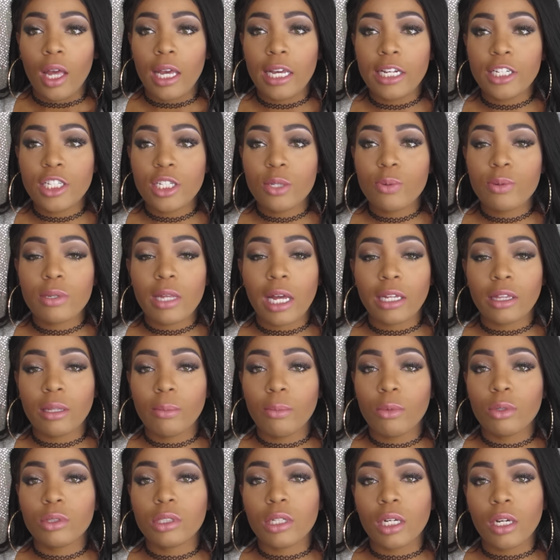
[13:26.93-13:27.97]
it just was like
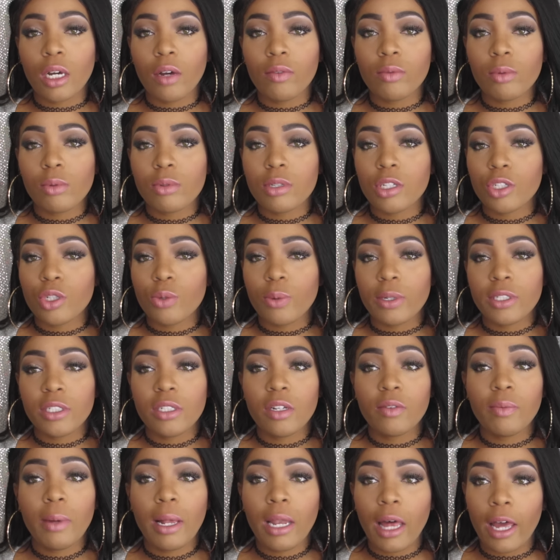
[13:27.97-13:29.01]
the most uncomfortable
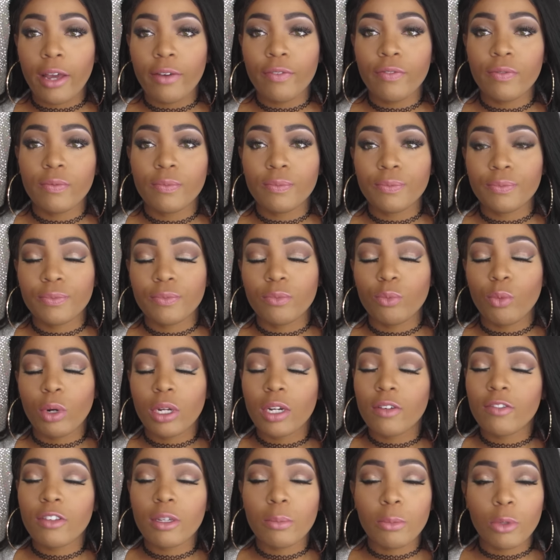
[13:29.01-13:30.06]
situation of my life.
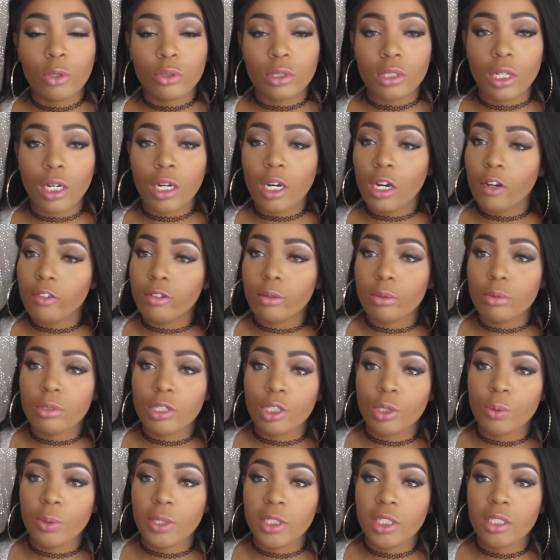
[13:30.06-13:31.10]
One of the most uncomfortable
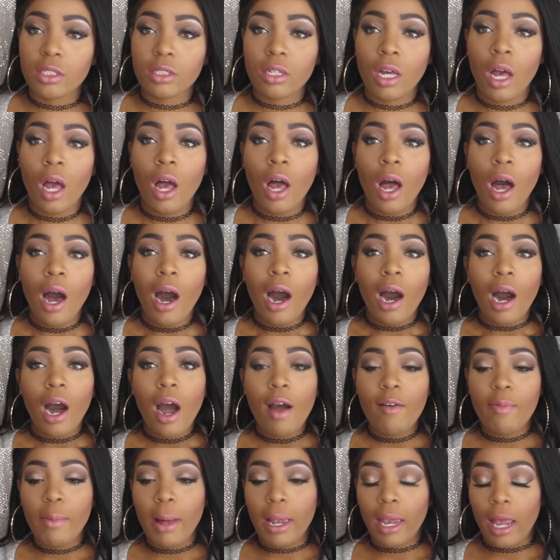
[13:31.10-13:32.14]
situations
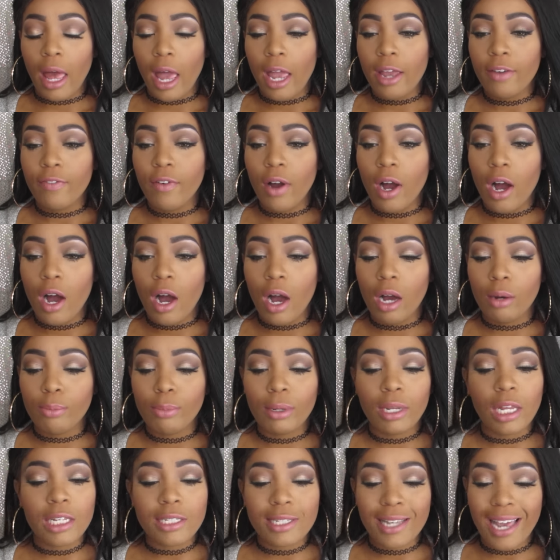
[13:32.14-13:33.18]
of my life.
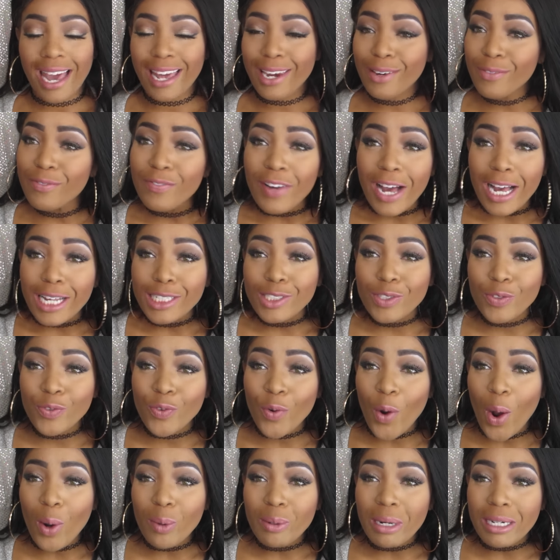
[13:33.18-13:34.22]
But let's go ahead and fast
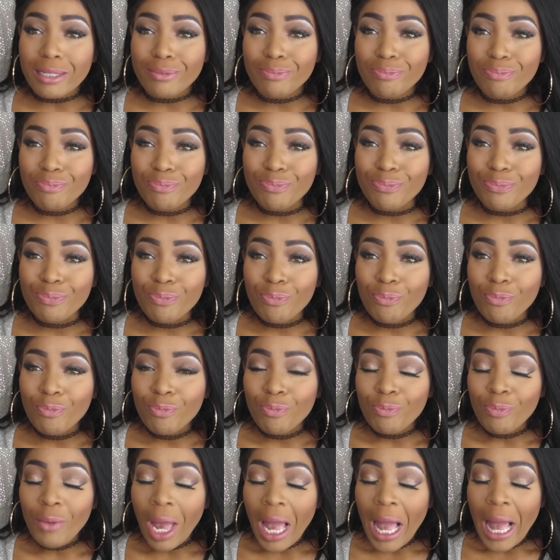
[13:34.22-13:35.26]
forward.
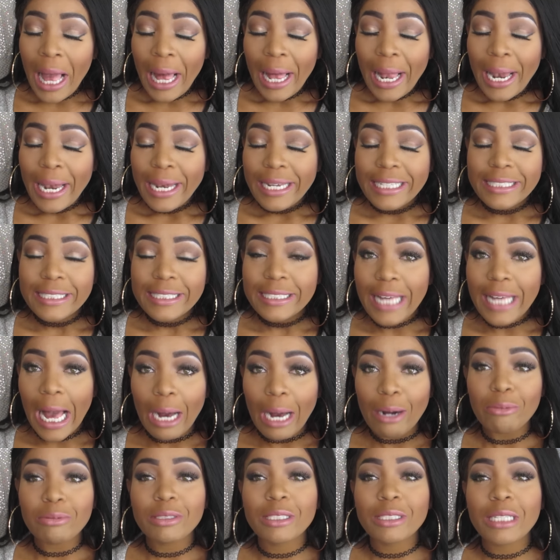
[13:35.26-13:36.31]
Let's
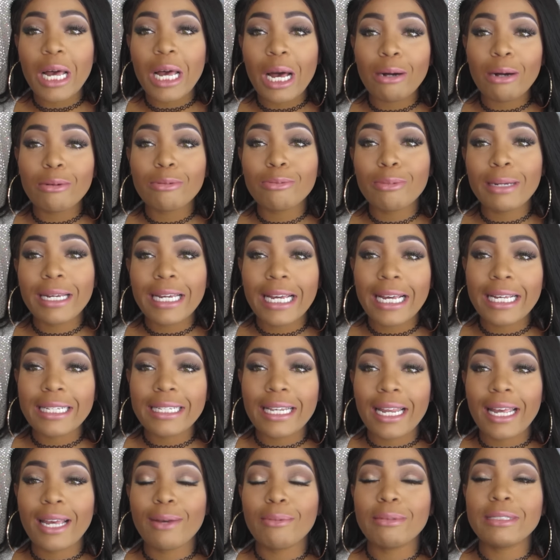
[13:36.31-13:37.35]
go. So we get
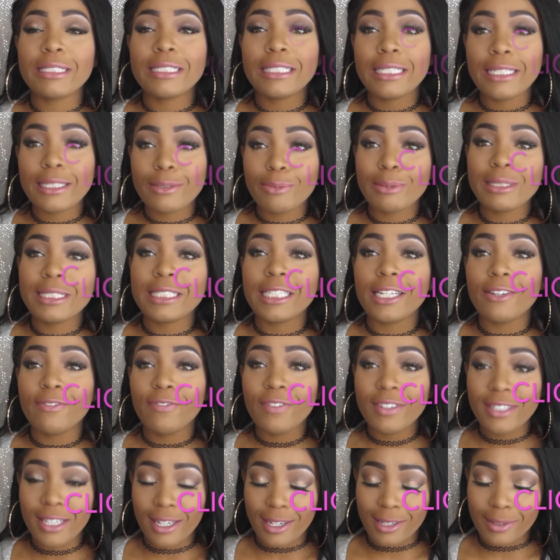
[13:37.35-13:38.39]
me, we sit
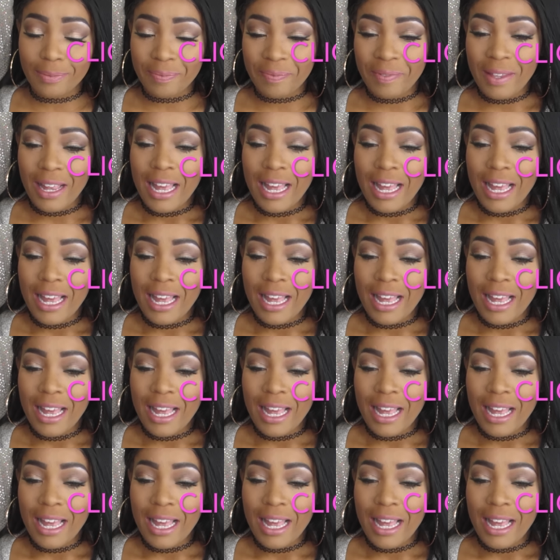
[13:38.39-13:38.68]
for dinner.